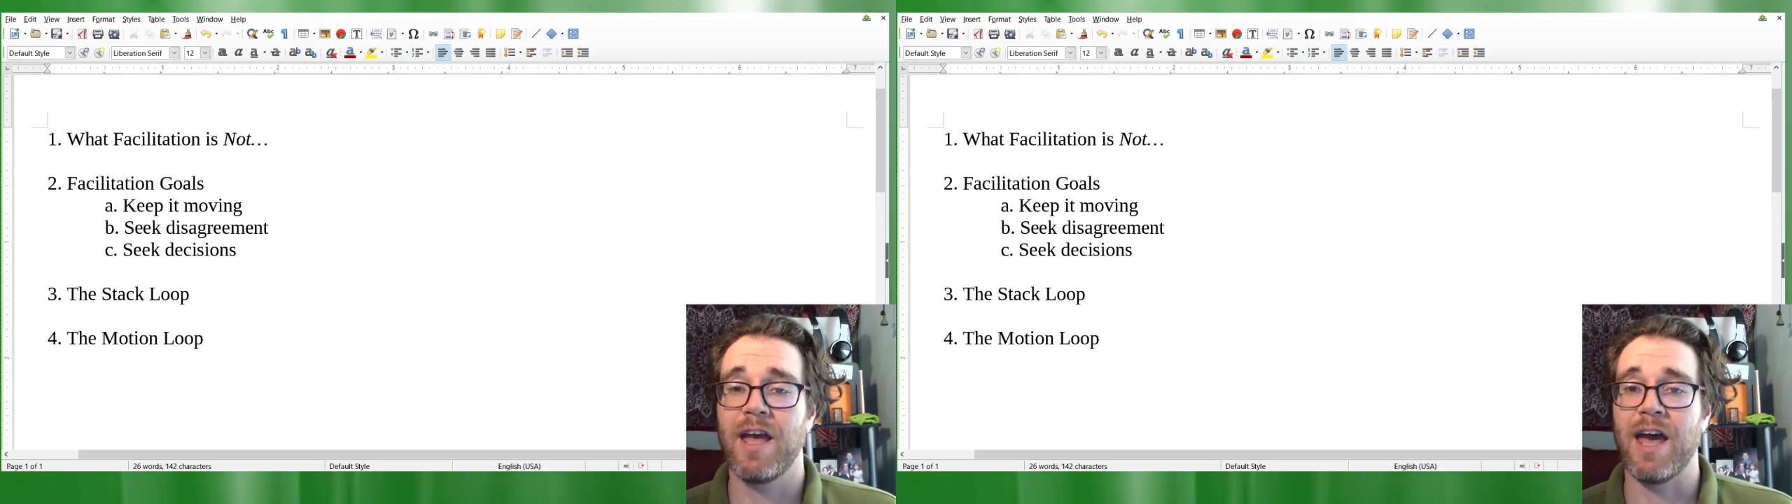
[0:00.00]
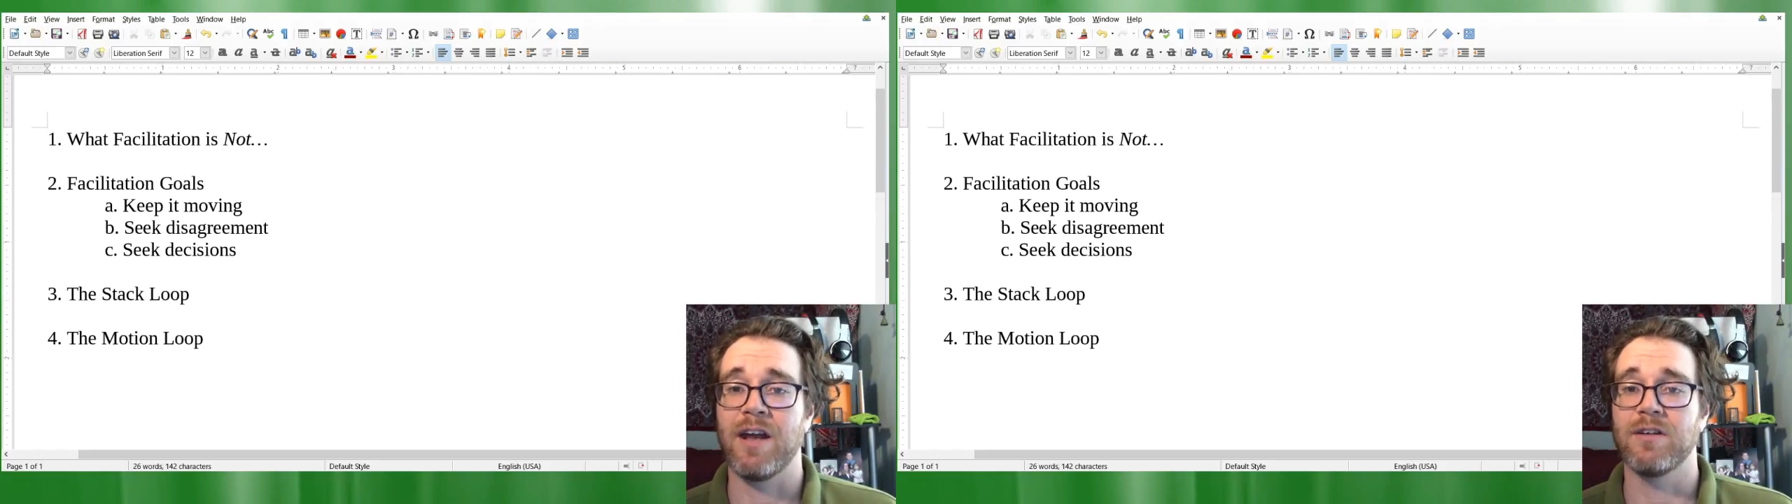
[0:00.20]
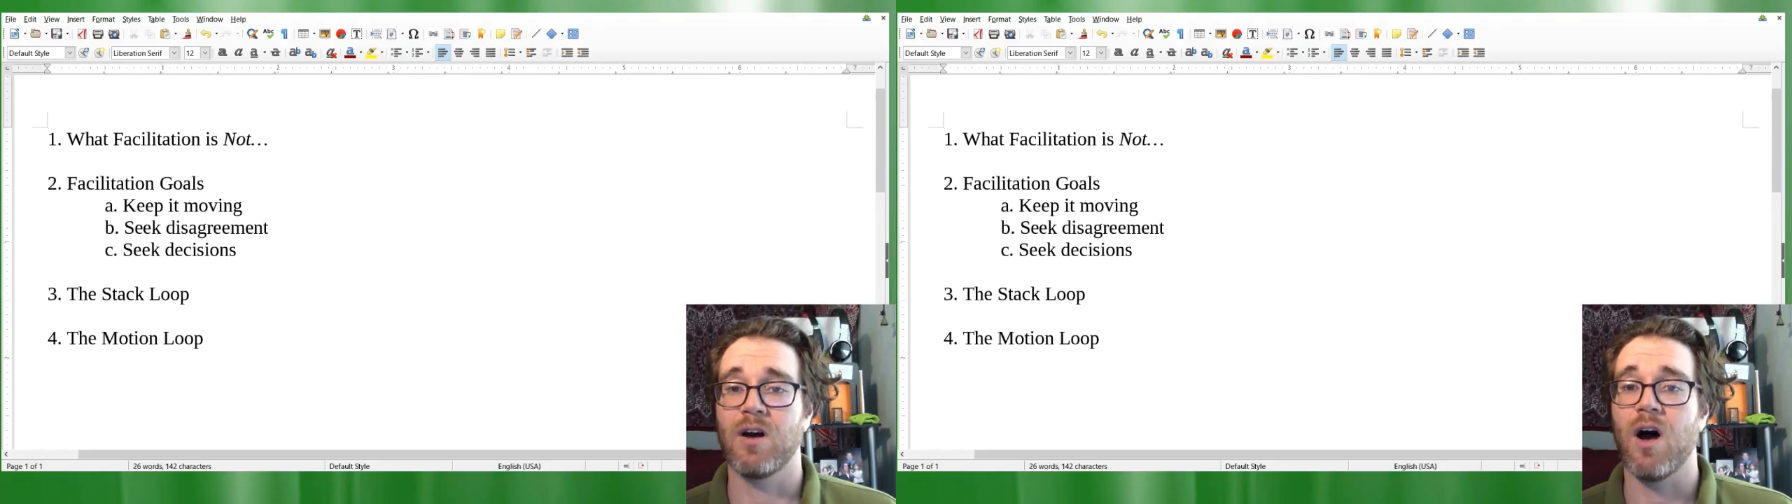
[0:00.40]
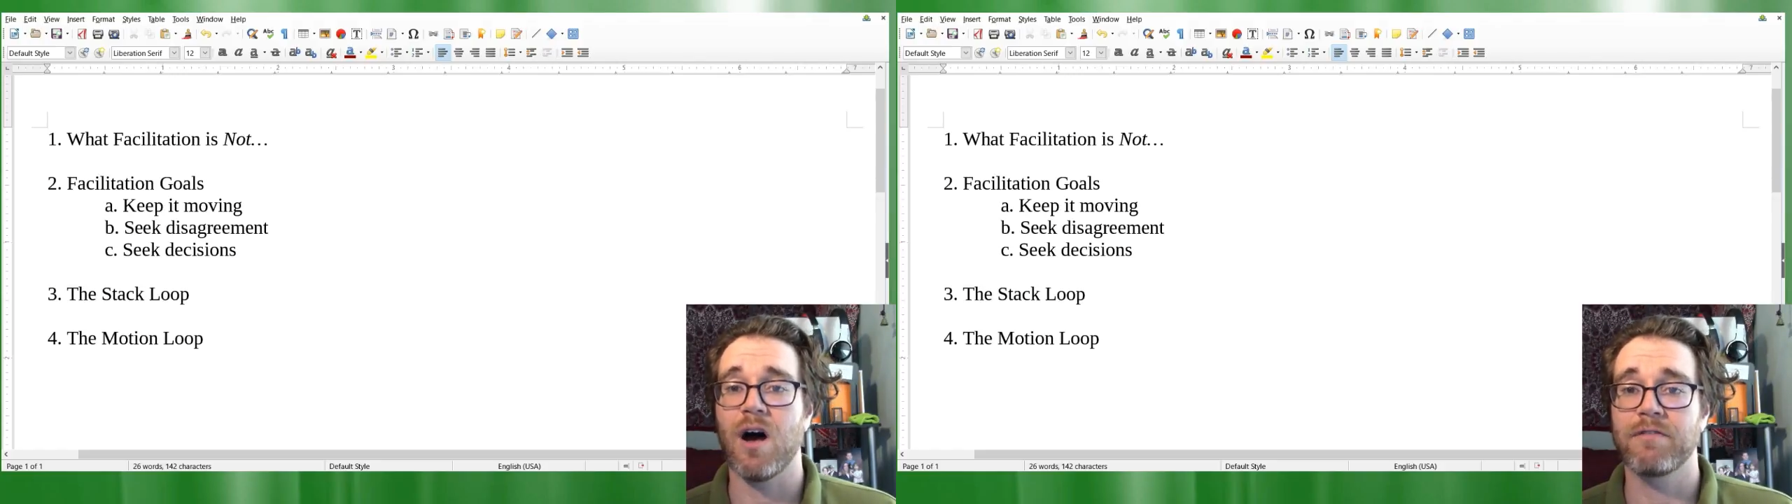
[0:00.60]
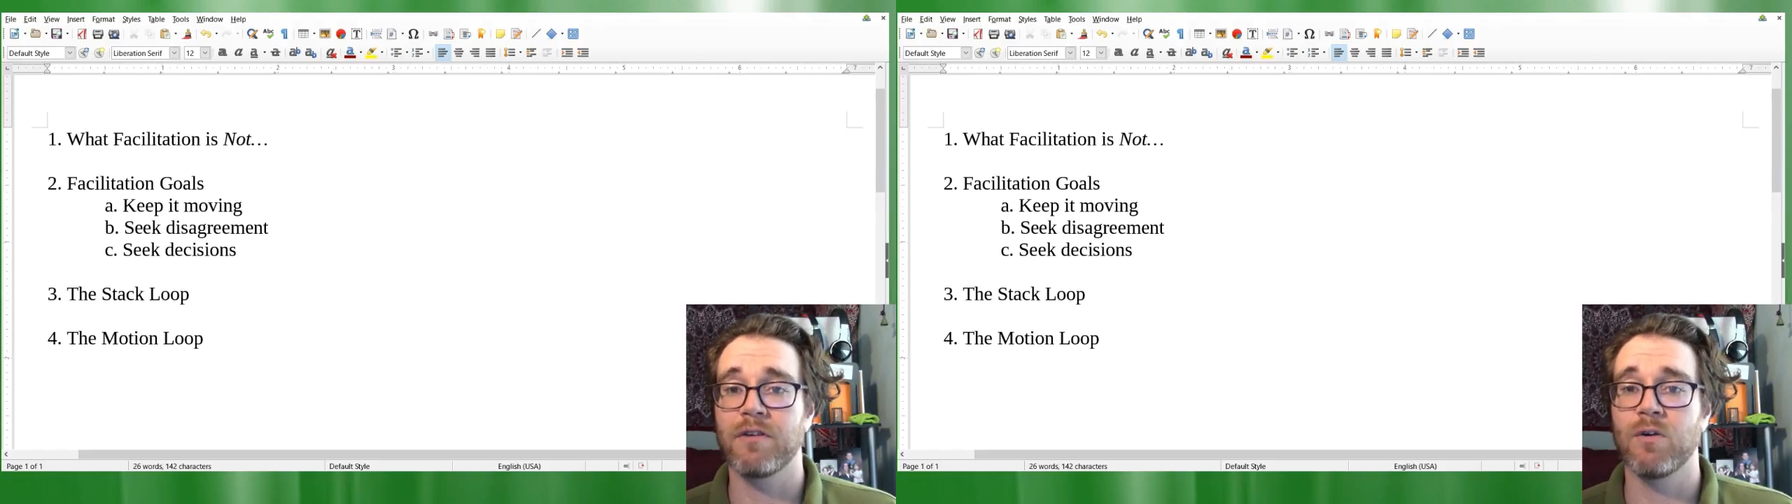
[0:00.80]
and
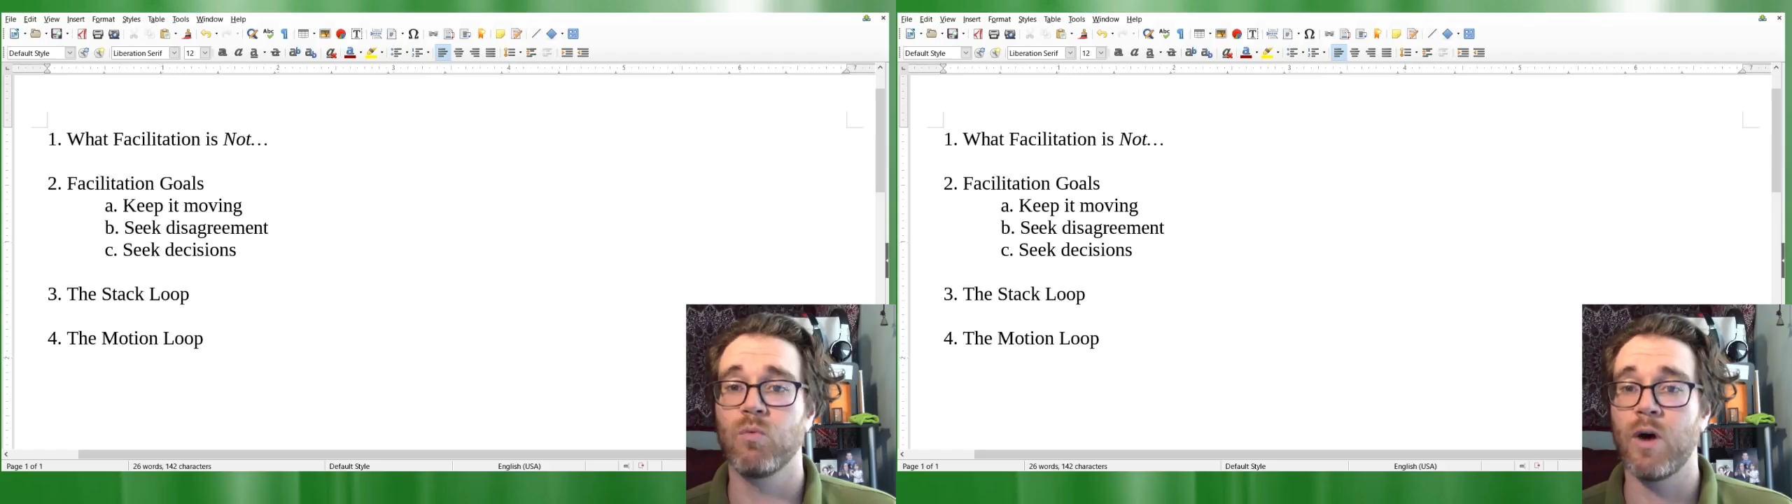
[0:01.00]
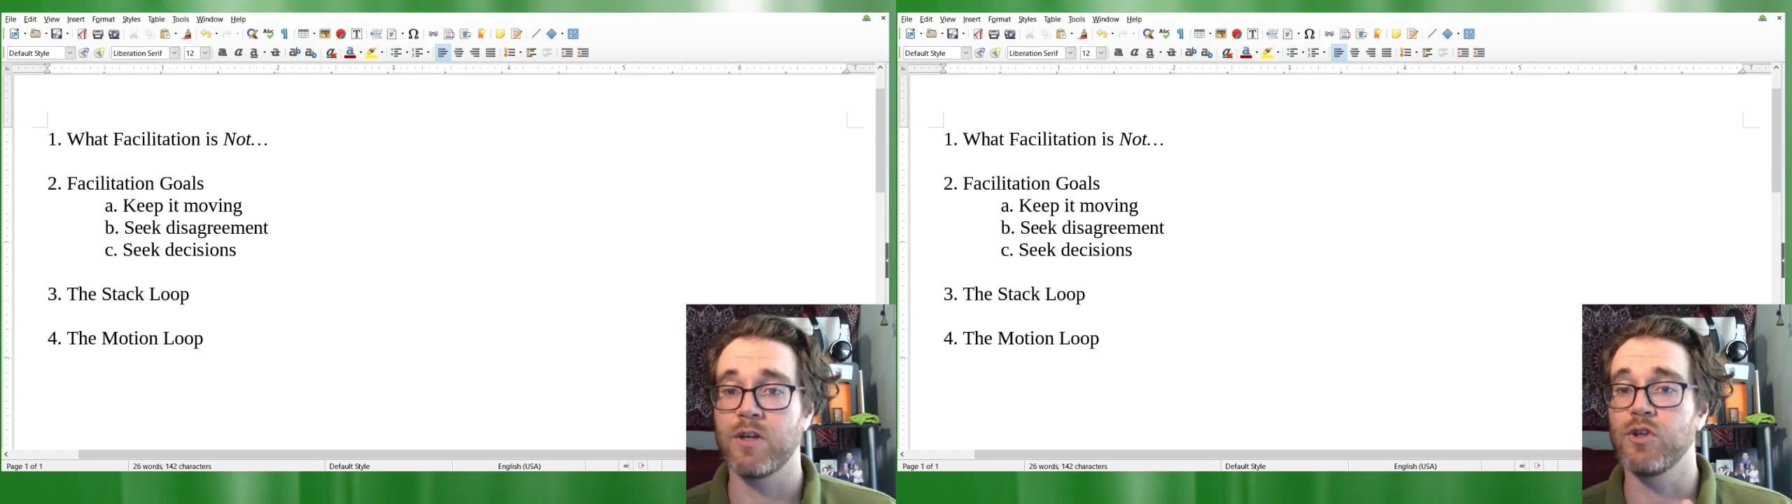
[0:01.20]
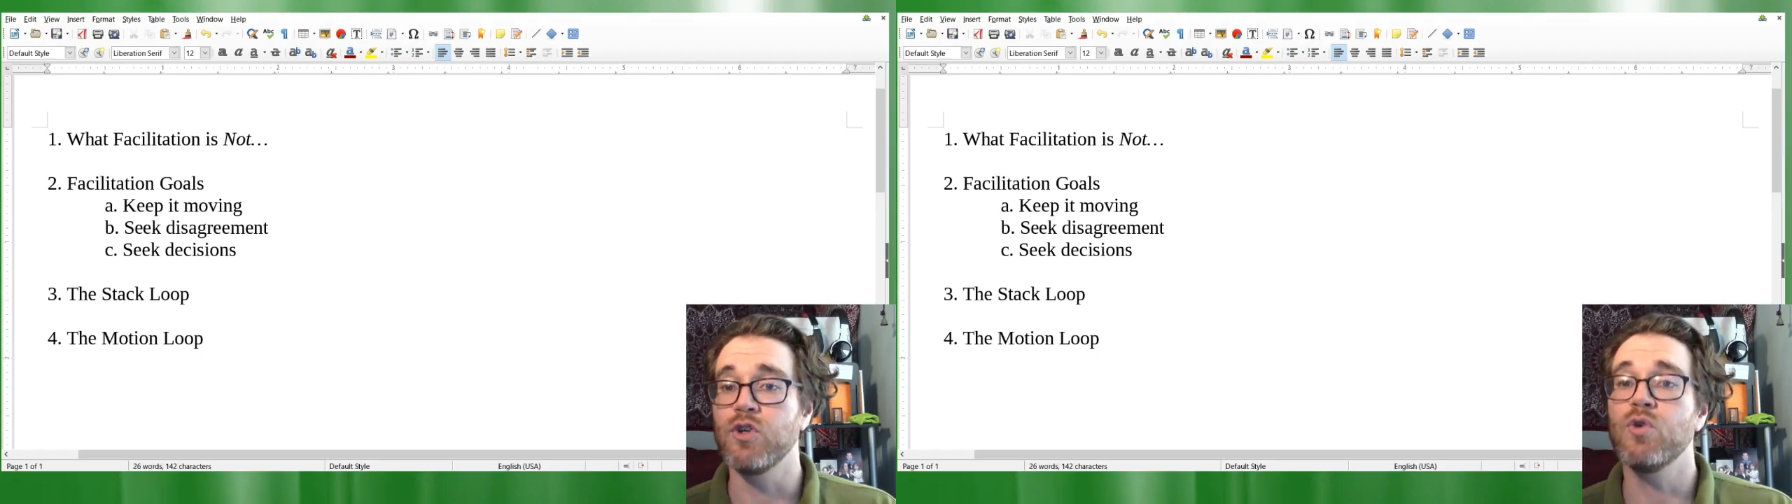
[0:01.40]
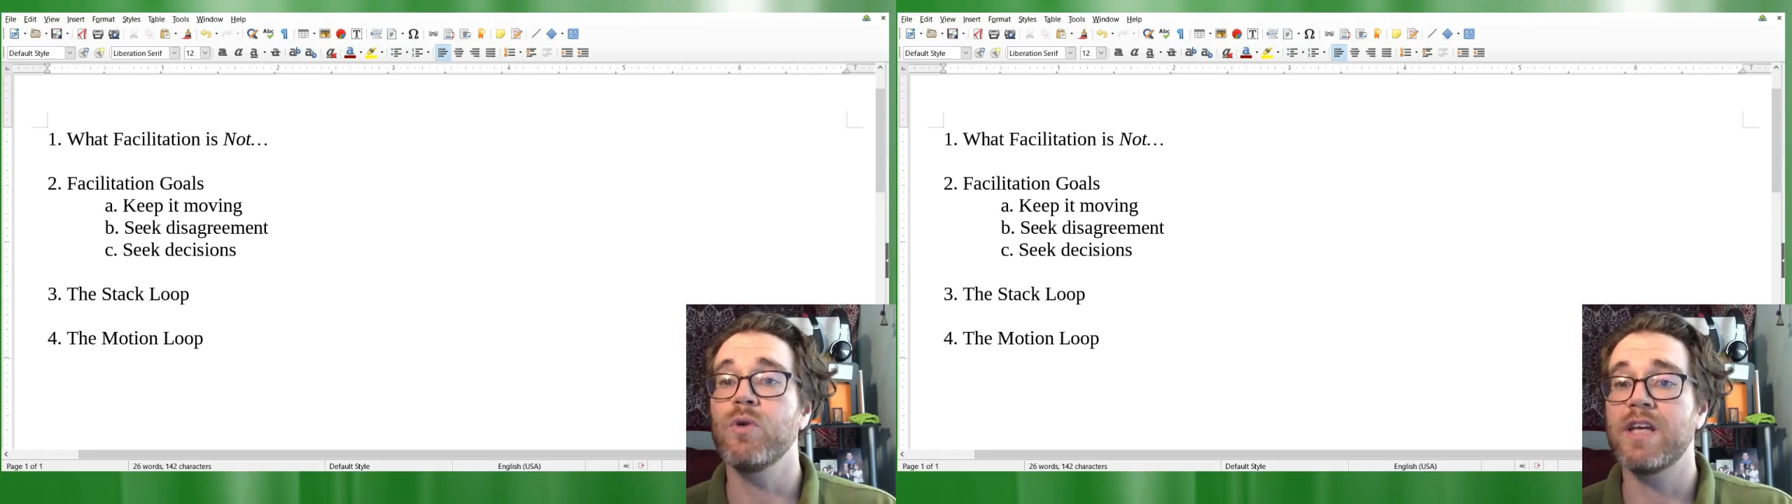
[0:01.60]
offer what you